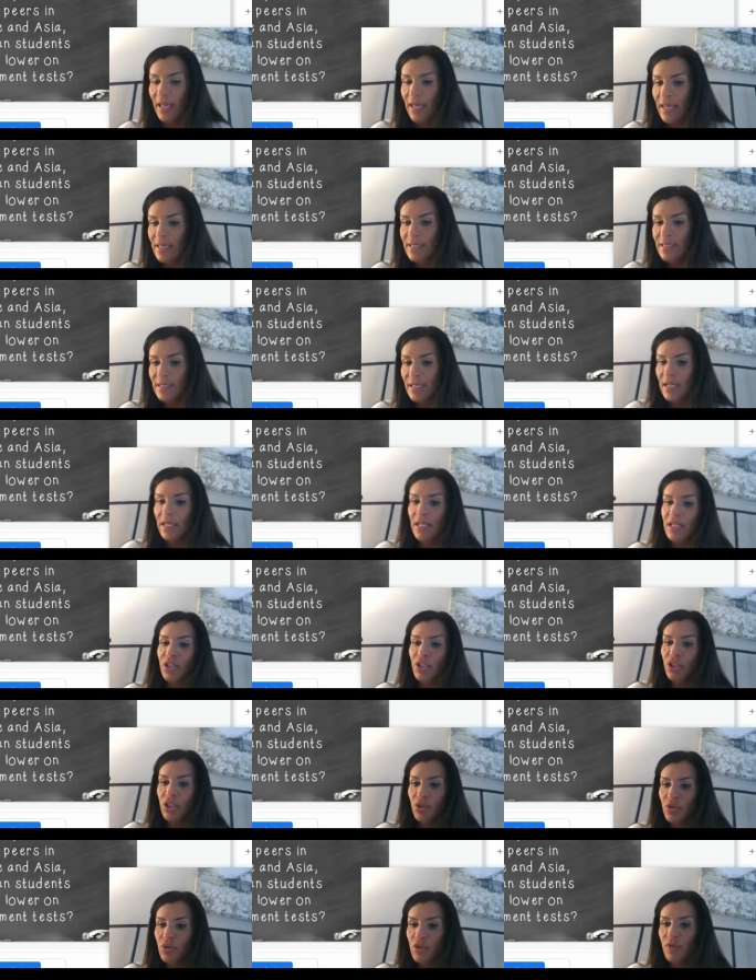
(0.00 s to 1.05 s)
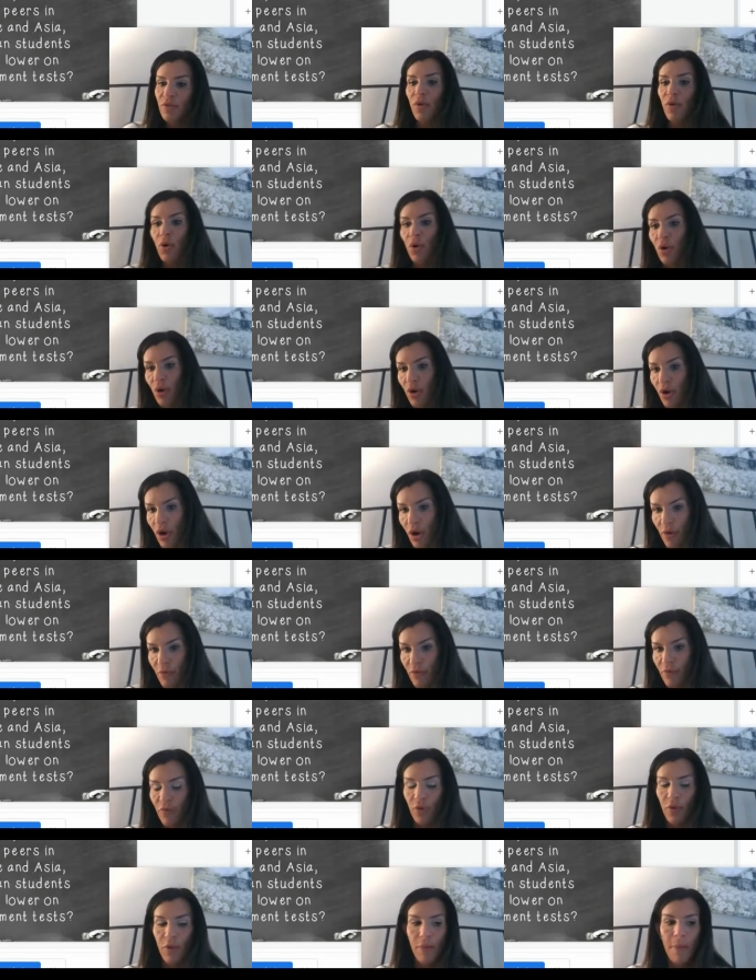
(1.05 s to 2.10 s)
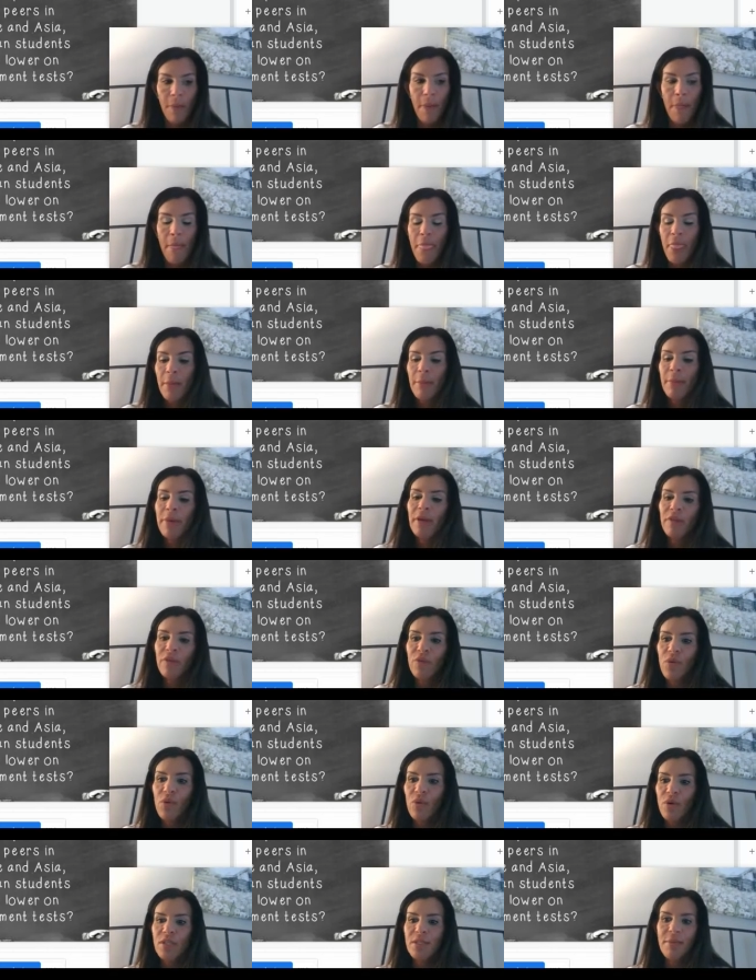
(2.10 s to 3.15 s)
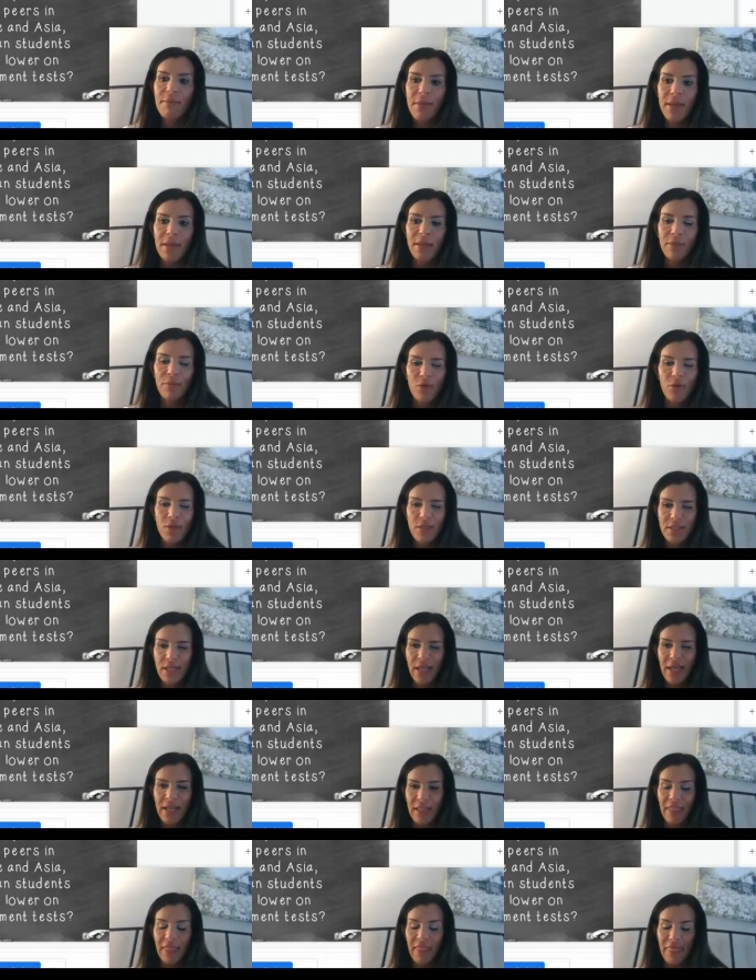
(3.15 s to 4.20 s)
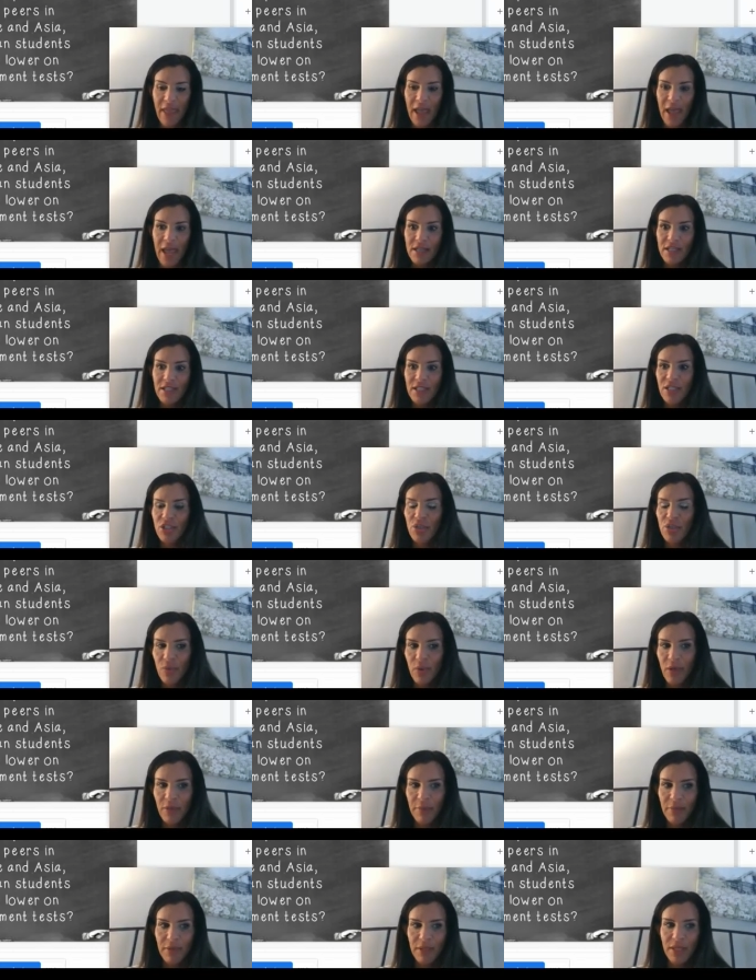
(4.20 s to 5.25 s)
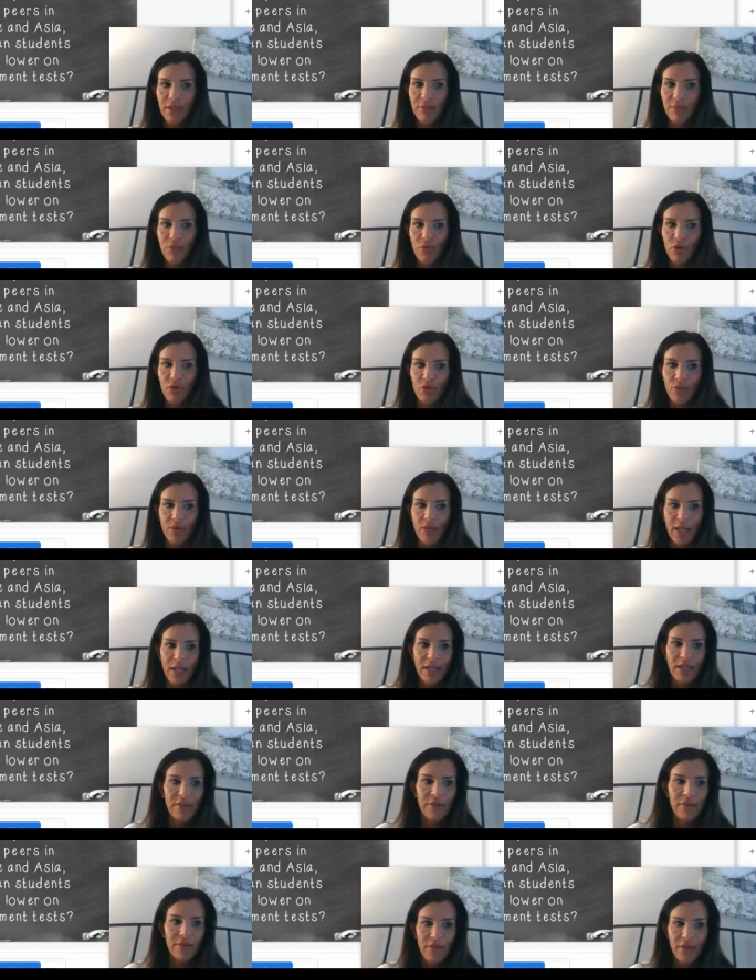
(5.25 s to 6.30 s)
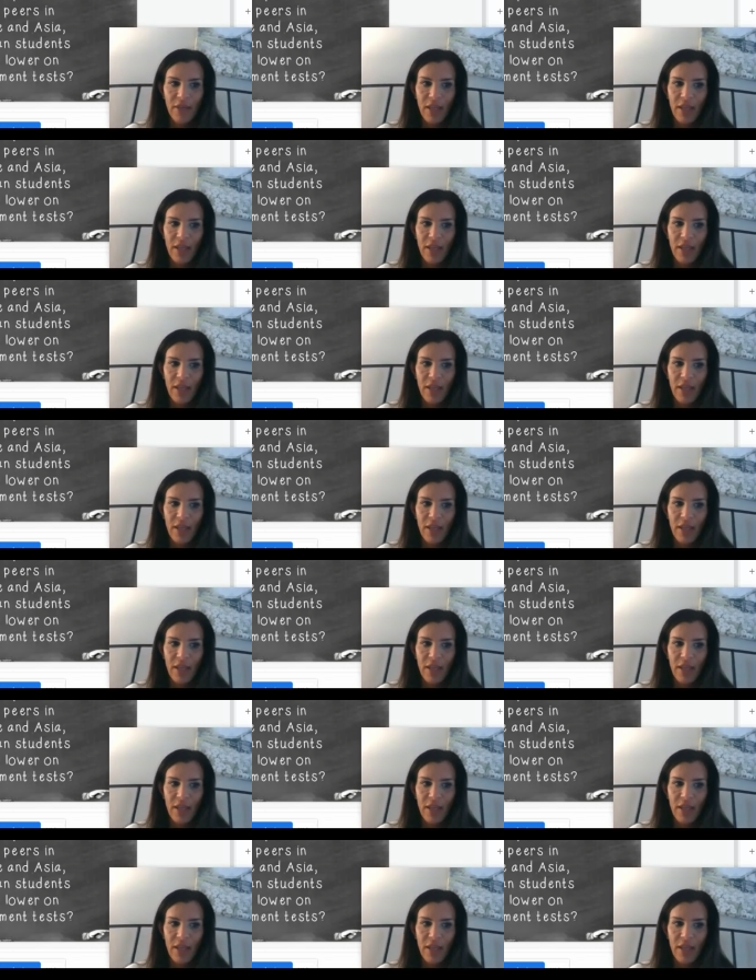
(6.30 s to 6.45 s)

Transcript: Is it useful or harmful? But of course, make it more exciting than that, because you want to be more creative.